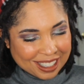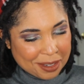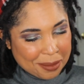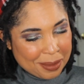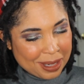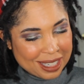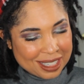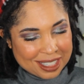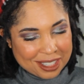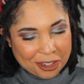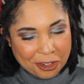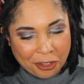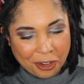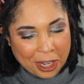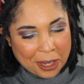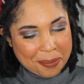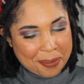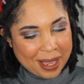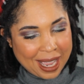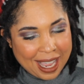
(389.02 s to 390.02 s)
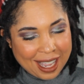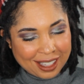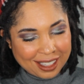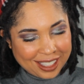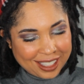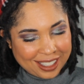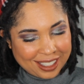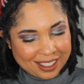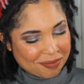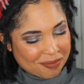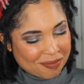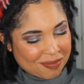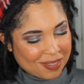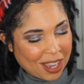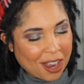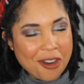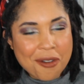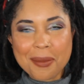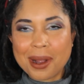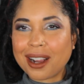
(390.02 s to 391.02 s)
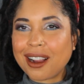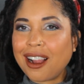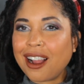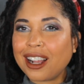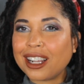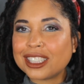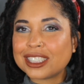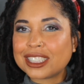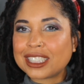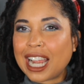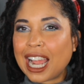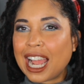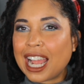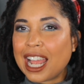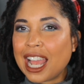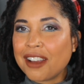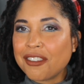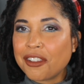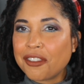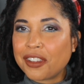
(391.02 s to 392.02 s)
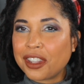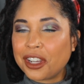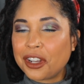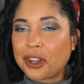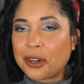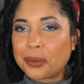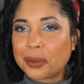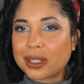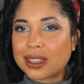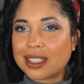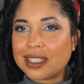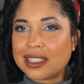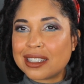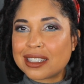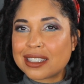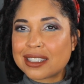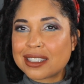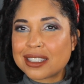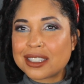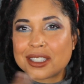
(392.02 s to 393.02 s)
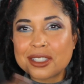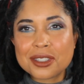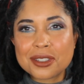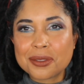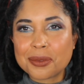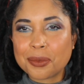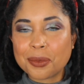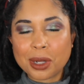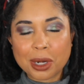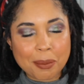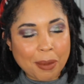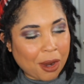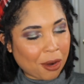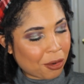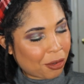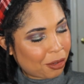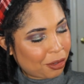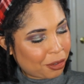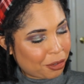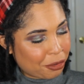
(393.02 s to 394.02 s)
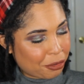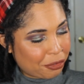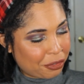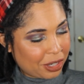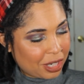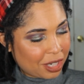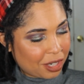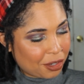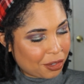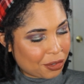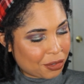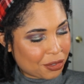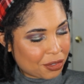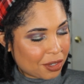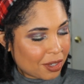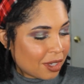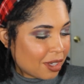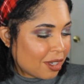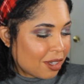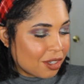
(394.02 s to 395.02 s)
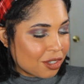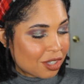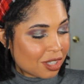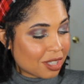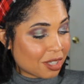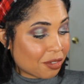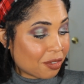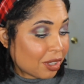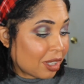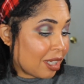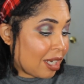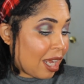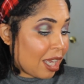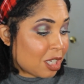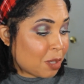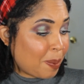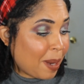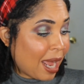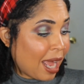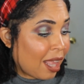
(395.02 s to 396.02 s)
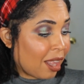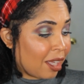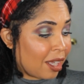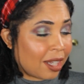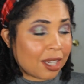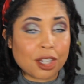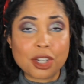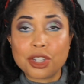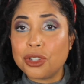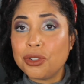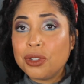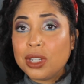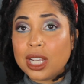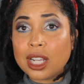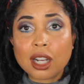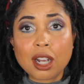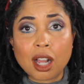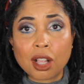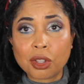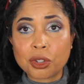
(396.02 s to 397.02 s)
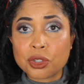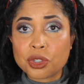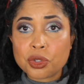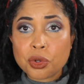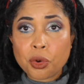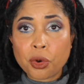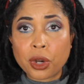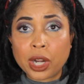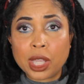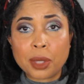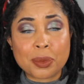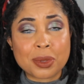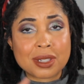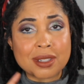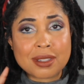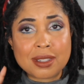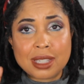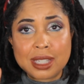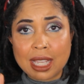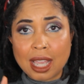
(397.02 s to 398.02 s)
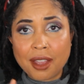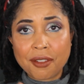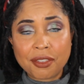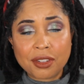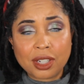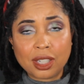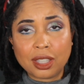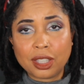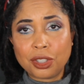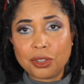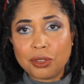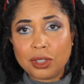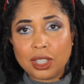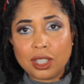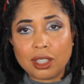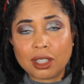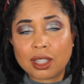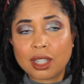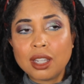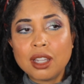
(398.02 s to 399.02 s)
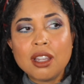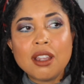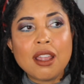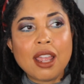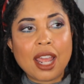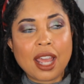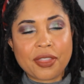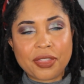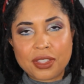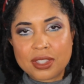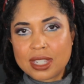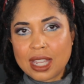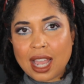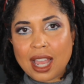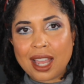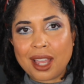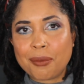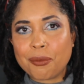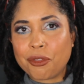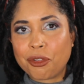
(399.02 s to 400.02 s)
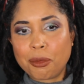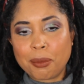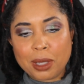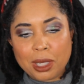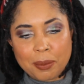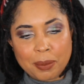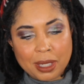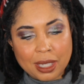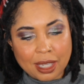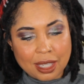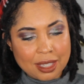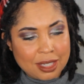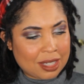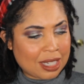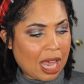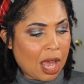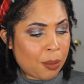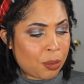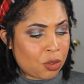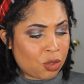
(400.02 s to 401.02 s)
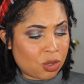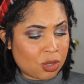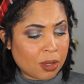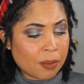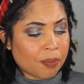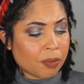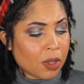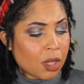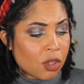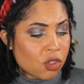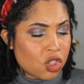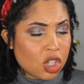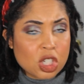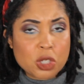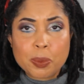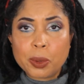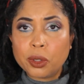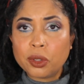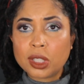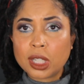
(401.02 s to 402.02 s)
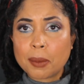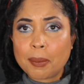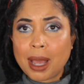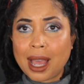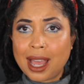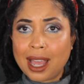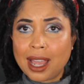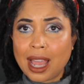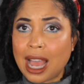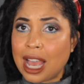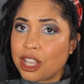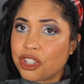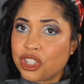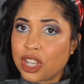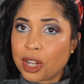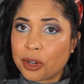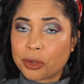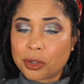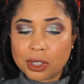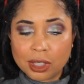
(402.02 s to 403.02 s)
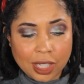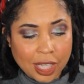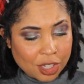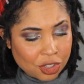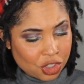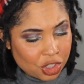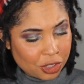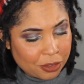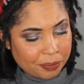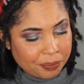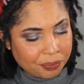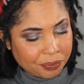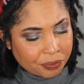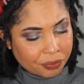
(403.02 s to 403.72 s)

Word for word: But it's a great palette. Oh my gosh, I have a video with this. It's one of my earlier videos. Just a really nice palette, unique color story. It was definitely unique at the time for me because I was just building my eyeshadow collection.